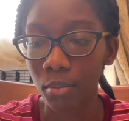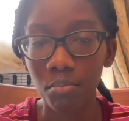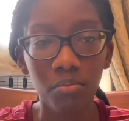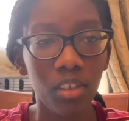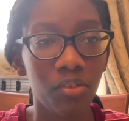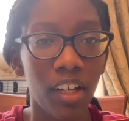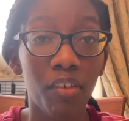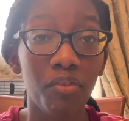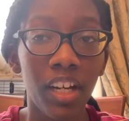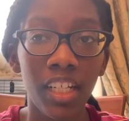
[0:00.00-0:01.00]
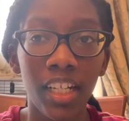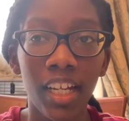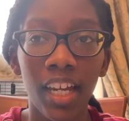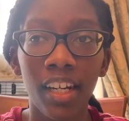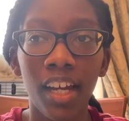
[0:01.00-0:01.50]
if I ever find it
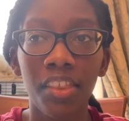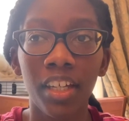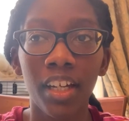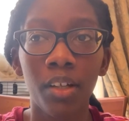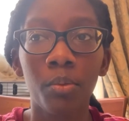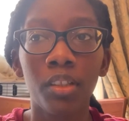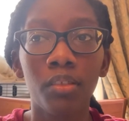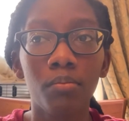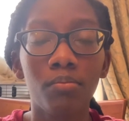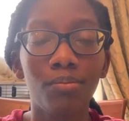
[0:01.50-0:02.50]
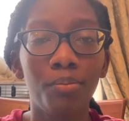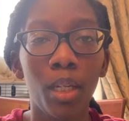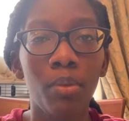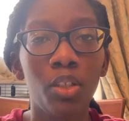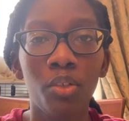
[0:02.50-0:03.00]
again, I think I will
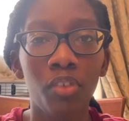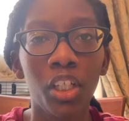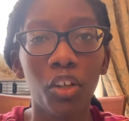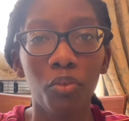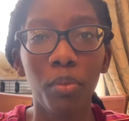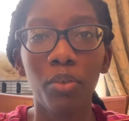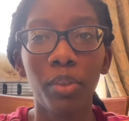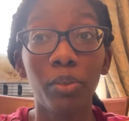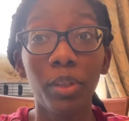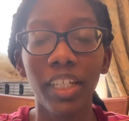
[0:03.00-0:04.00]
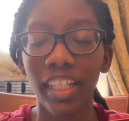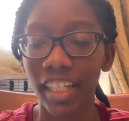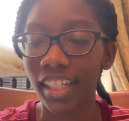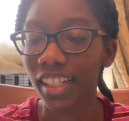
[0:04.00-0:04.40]
maybe do a video of me rereading it.